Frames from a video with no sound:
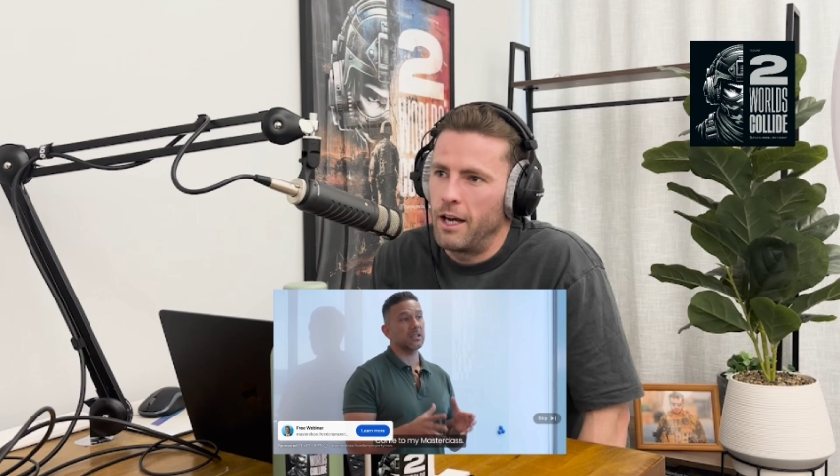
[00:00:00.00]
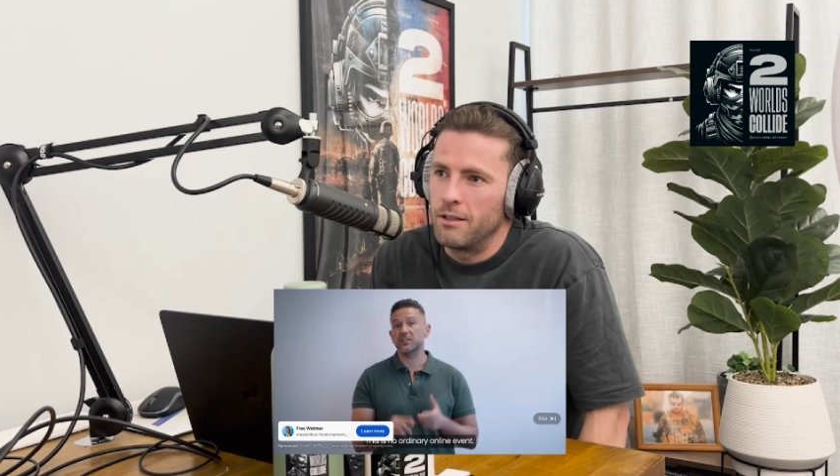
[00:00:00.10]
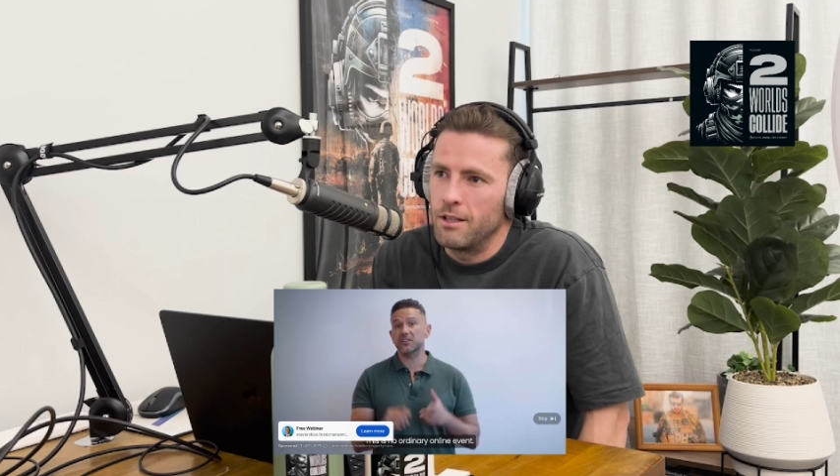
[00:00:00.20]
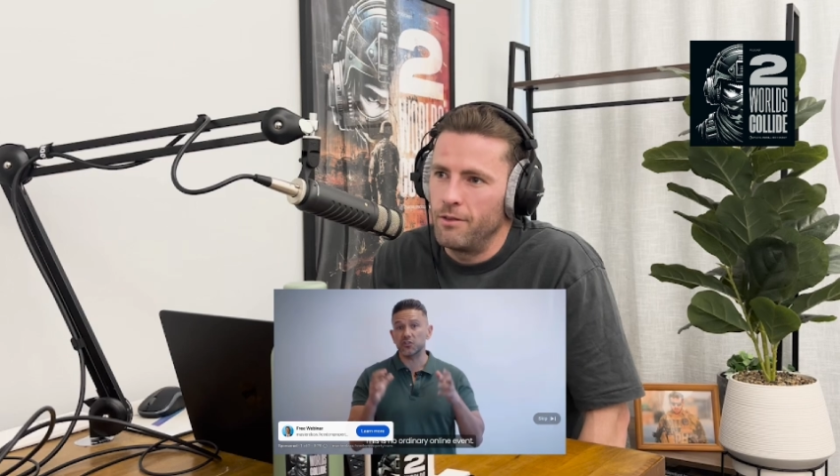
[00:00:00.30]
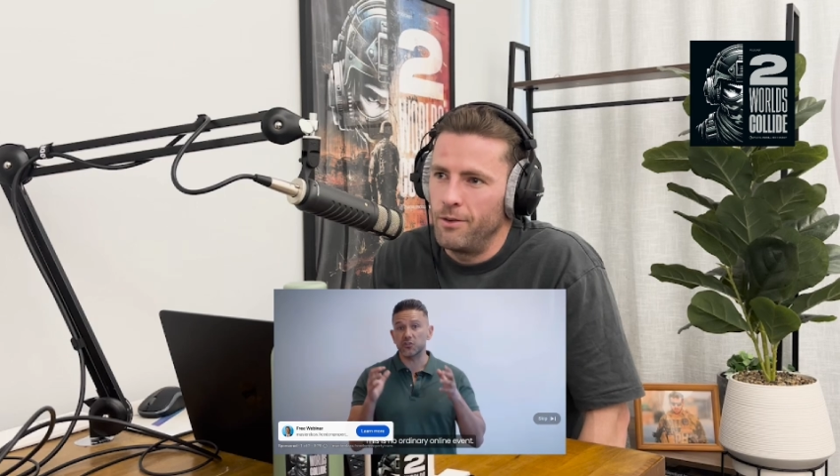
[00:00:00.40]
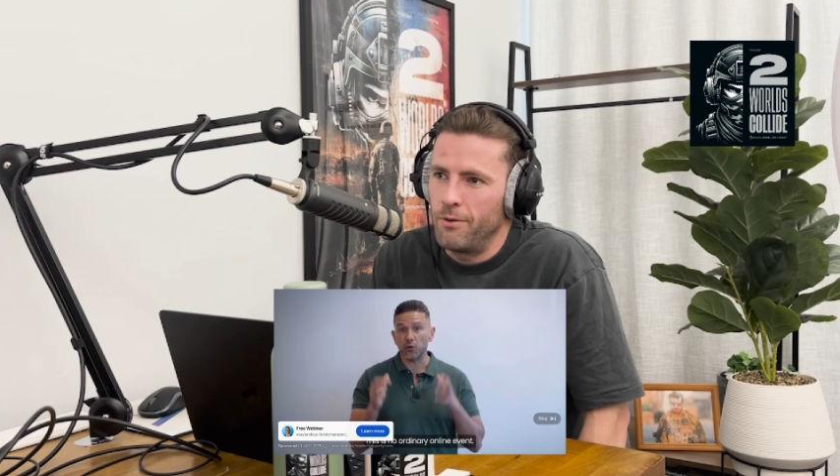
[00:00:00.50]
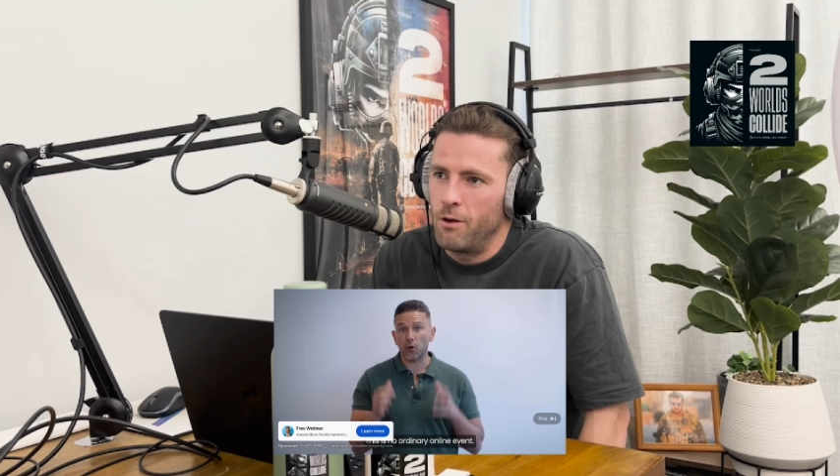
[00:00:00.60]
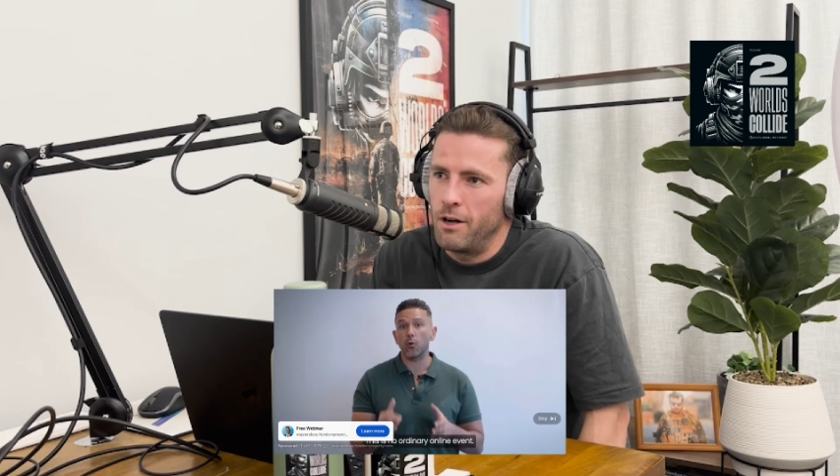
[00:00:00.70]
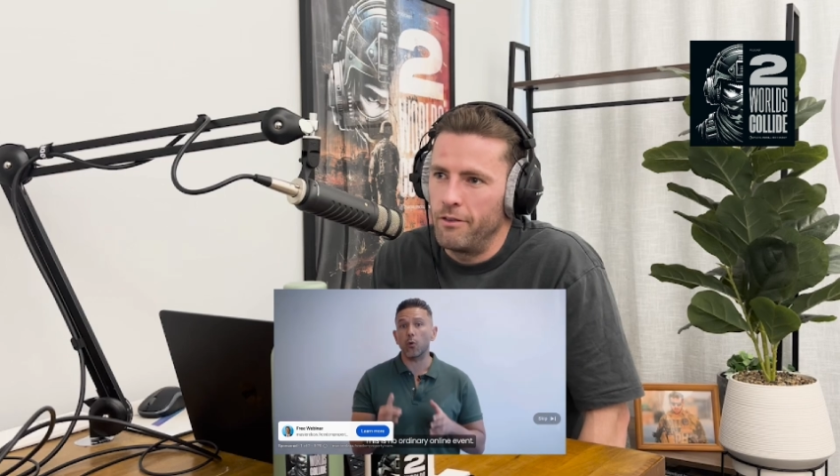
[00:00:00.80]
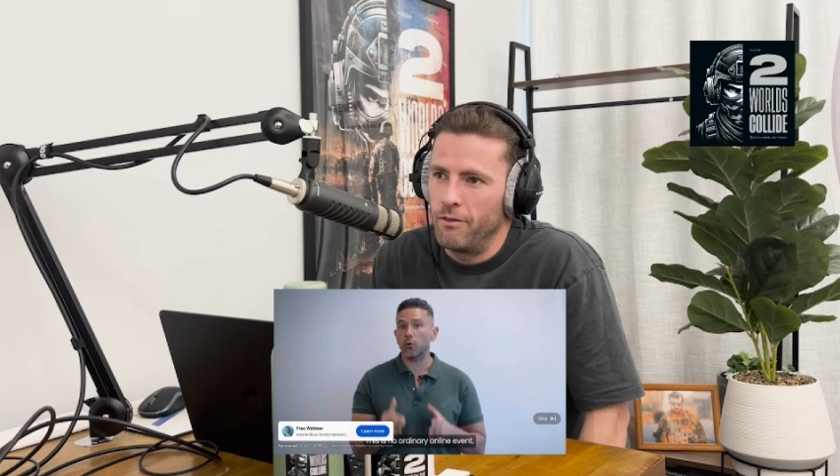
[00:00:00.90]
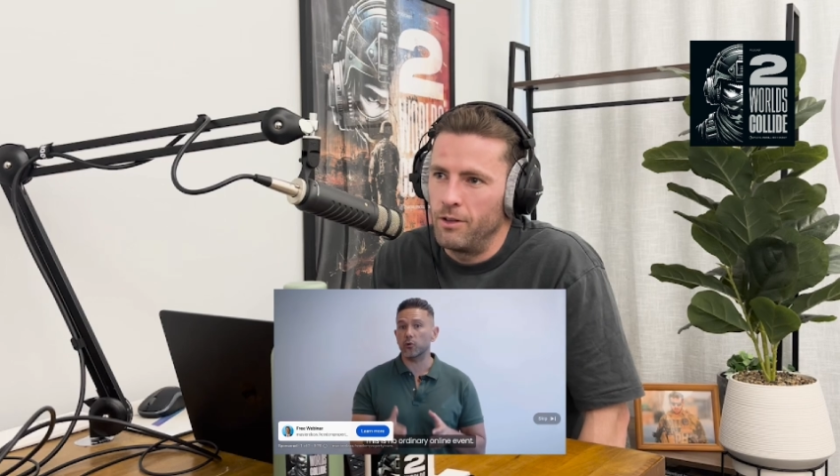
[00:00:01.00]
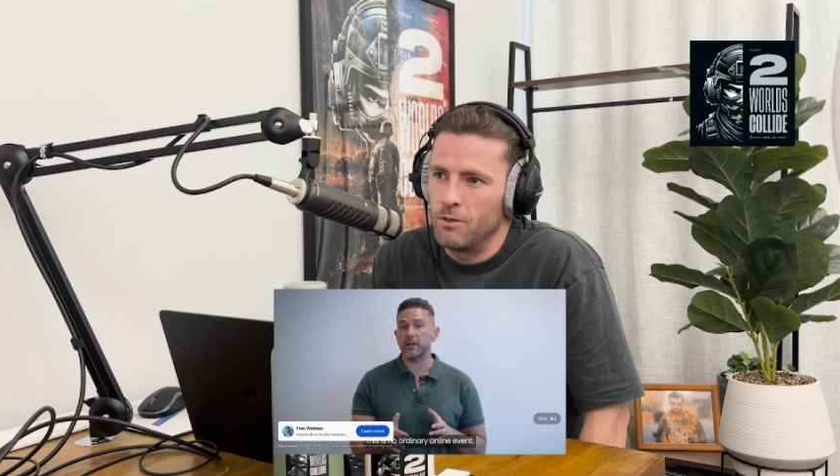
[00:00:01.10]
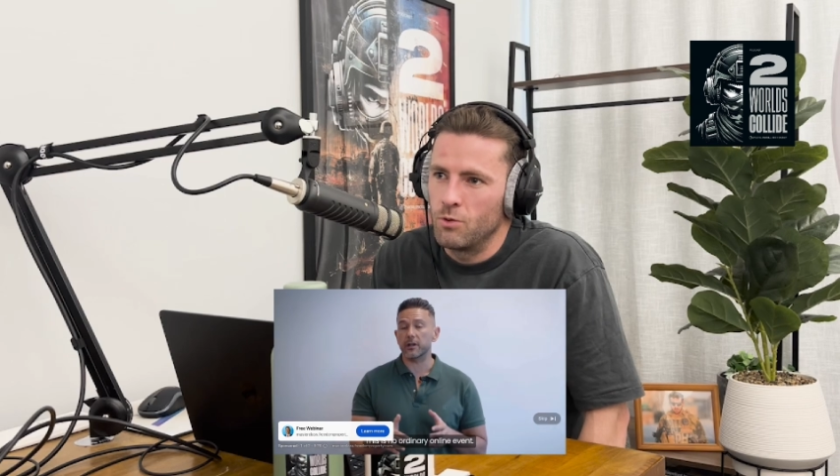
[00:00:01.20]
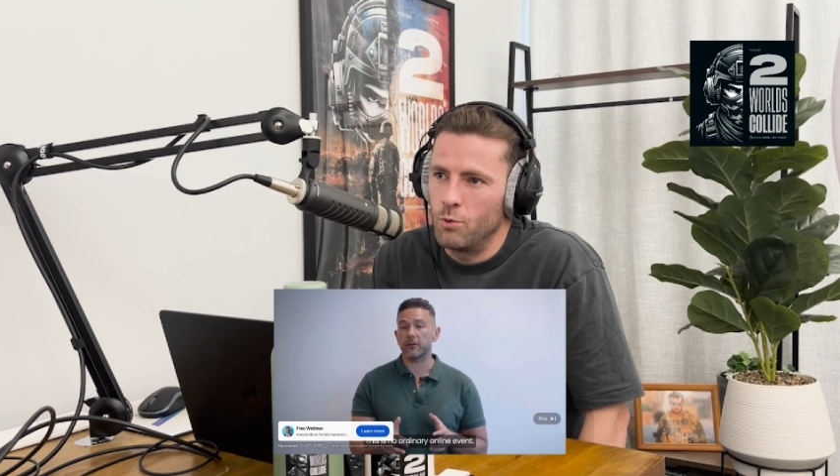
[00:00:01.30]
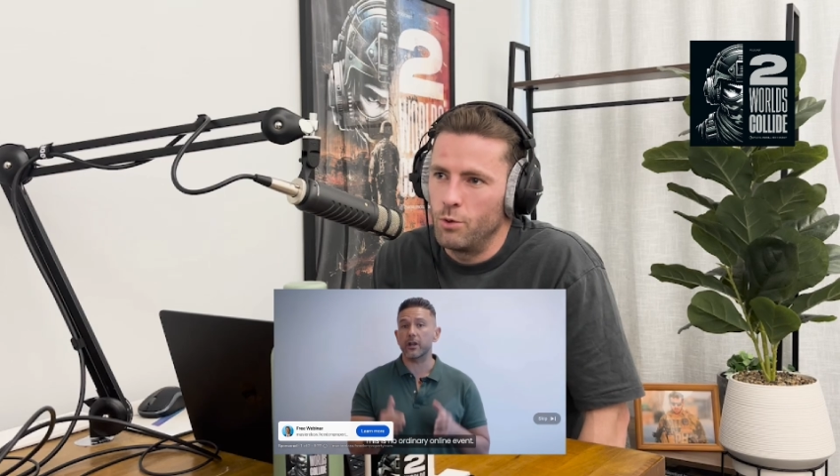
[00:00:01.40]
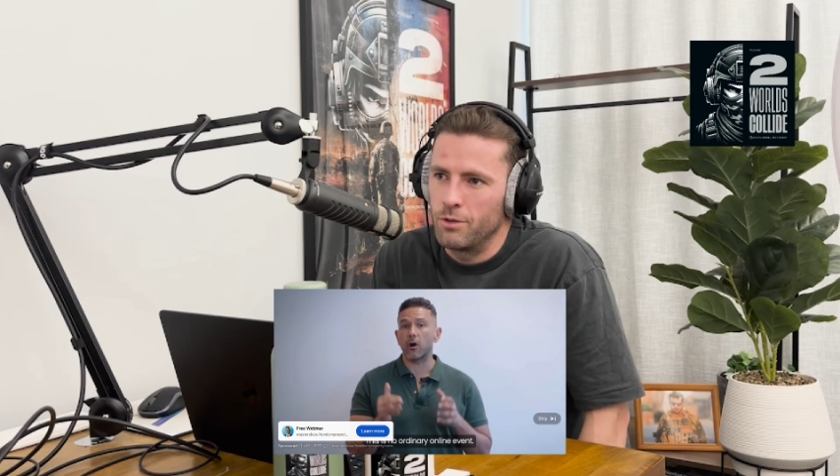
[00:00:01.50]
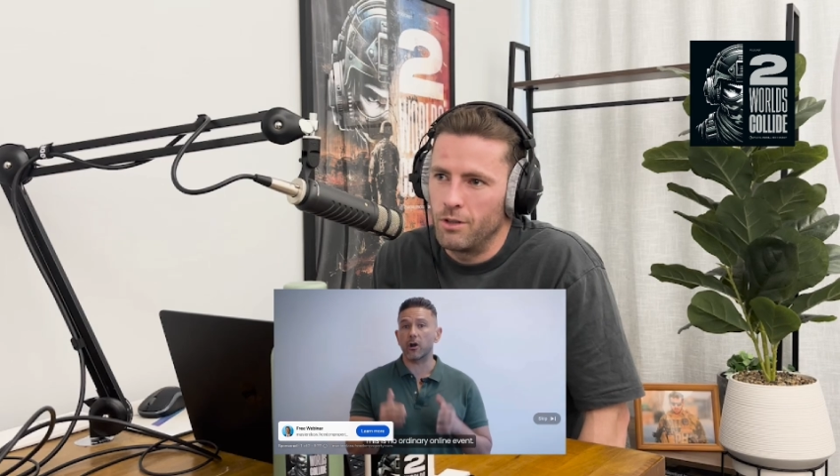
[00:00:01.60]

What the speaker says: K75, everything's sore.